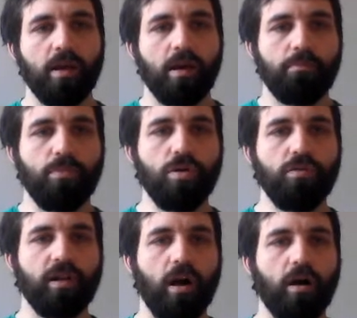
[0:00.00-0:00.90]

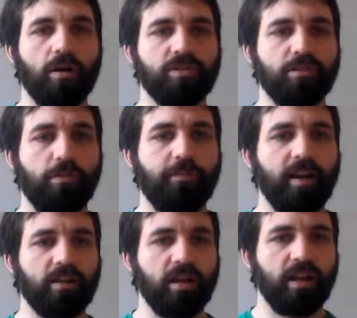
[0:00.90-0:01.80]
Moving on to a final
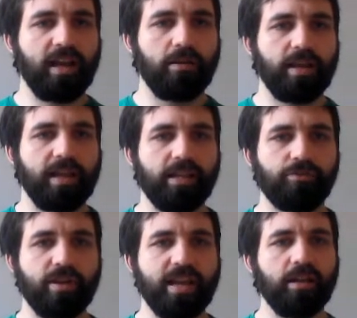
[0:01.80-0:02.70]
colour in
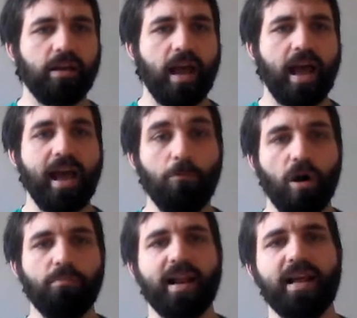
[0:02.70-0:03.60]
green,
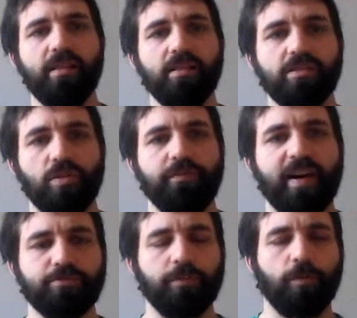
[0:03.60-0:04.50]
1 mana, there's only
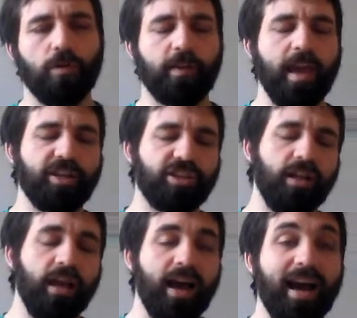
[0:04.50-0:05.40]
Vastwood Fortification.
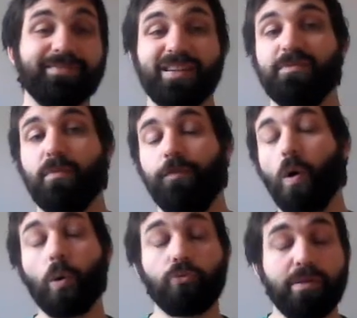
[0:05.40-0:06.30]
As mentioned
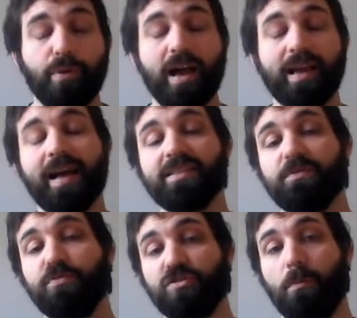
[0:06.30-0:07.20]
before, green-black has the
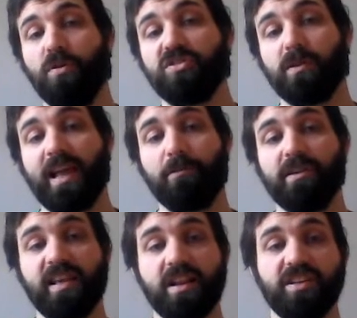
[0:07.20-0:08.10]
+1/+1 counter
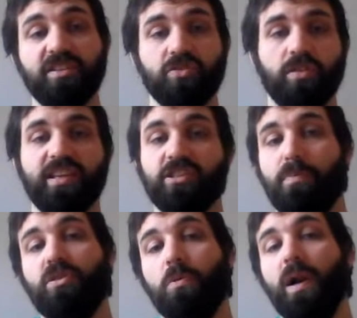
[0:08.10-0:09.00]
synergies, so this could be
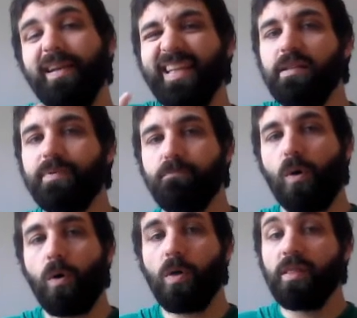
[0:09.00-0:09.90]
doing a little bit
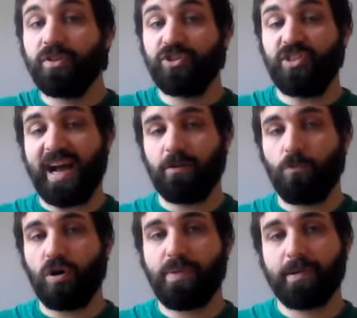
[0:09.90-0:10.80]
more than just adding
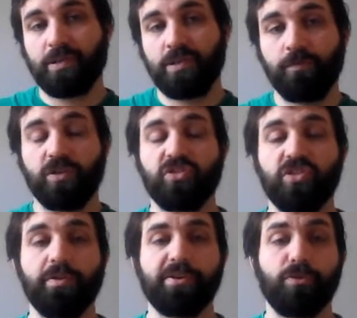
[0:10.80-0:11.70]
1 power toughness
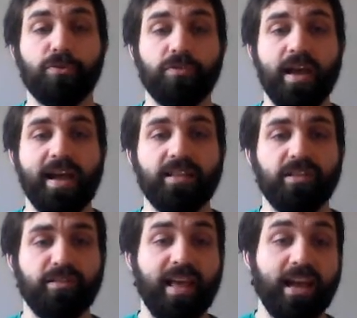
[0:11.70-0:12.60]
to
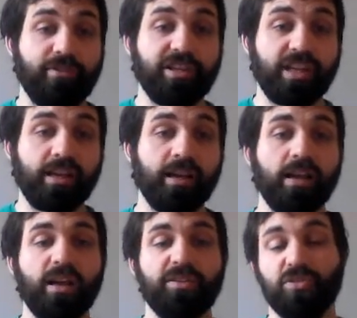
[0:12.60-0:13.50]
their creature.
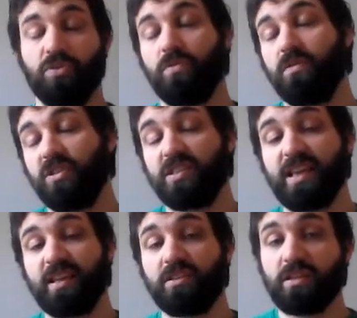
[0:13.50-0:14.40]
So just
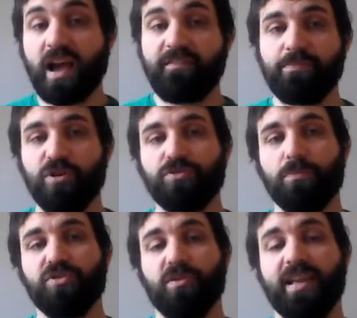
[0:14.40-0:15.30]
think, do they have any
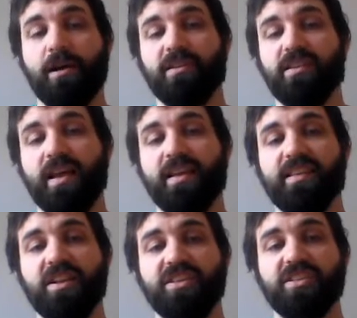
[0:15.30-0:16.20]
+1/+1 counter
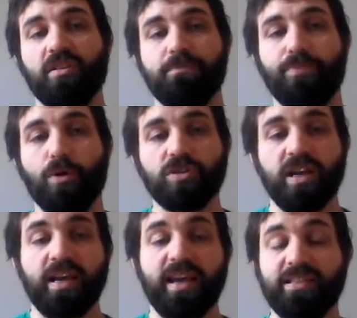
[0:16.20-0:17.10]
synergies on the board?
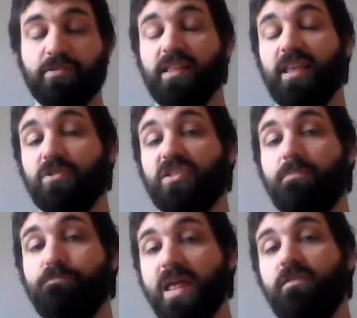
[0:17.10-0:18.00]
Is there anything which is going to
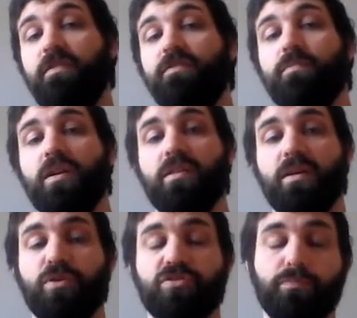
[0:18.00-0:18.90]
benefit from another
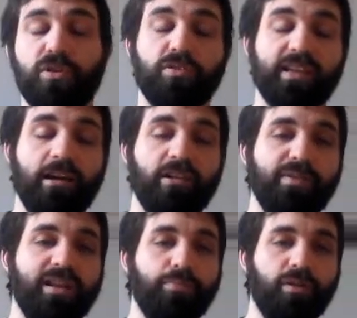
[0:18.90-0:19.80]
+1/+1 counter
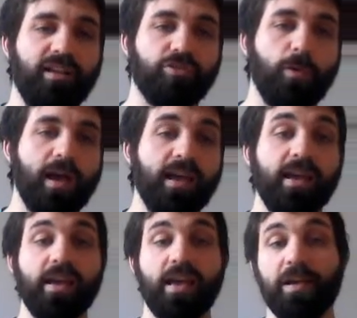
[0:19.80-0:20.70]
being put elsewhere?
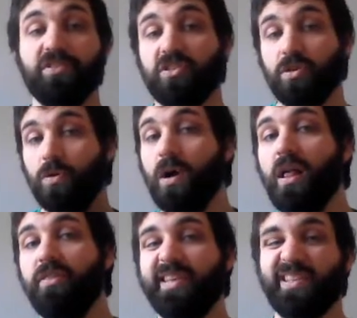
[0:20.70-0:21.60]
If so,
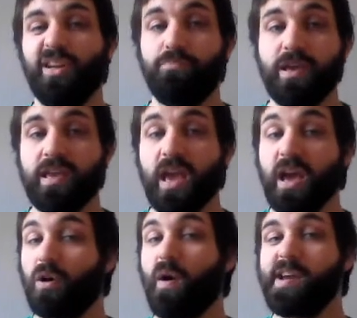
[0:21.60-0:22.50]
this could be
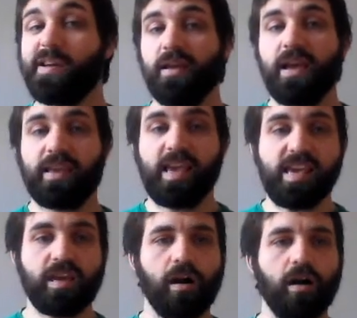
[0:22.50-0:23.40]
quite a key
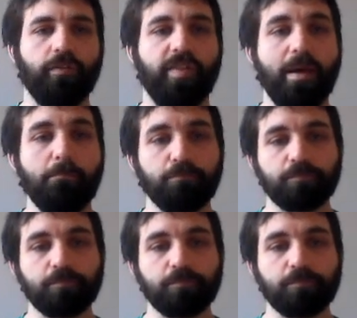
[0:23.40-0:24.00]
card for them.